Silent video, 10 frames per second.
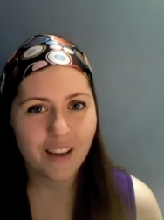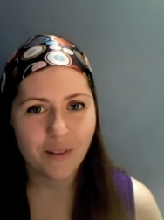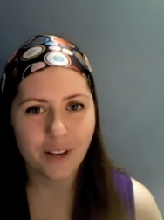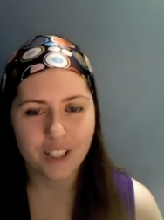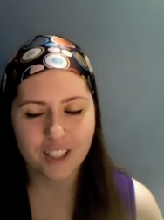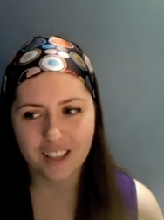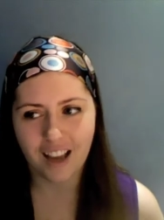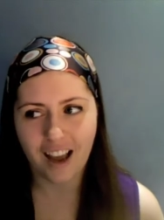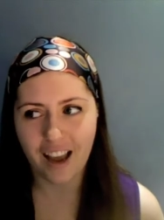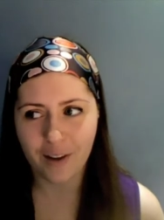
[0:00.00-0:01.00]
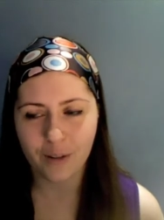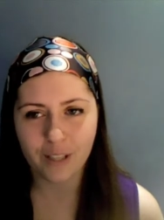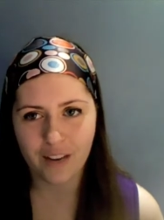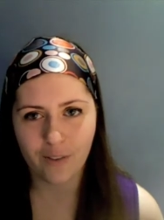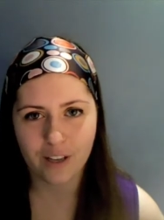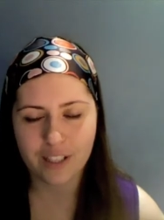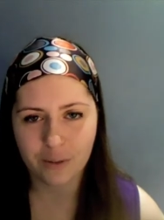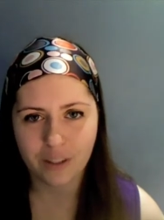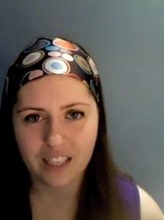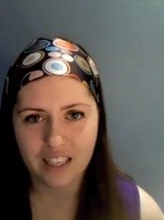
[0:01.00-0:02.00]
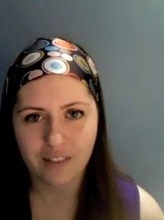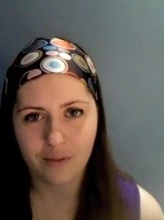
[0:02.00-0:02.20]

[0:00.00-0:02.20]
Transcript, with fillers: which I only ever get to really eat